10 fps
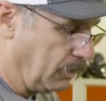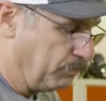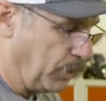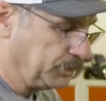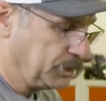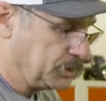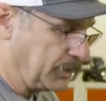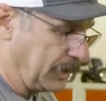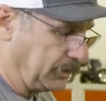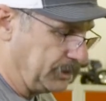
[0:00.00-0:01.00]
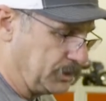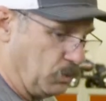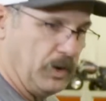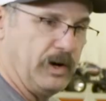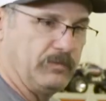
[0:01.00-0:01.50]
bolt it directly to
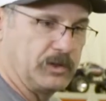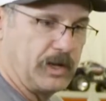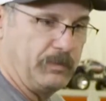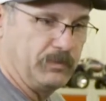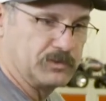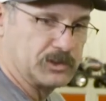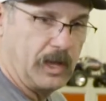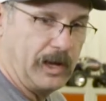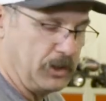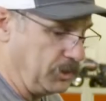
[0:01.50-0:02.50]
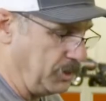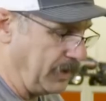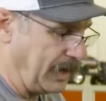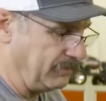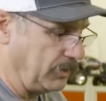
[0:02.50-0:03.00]
whatever type of slider you
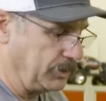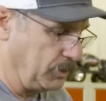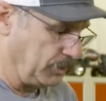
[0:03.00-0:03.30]
have on your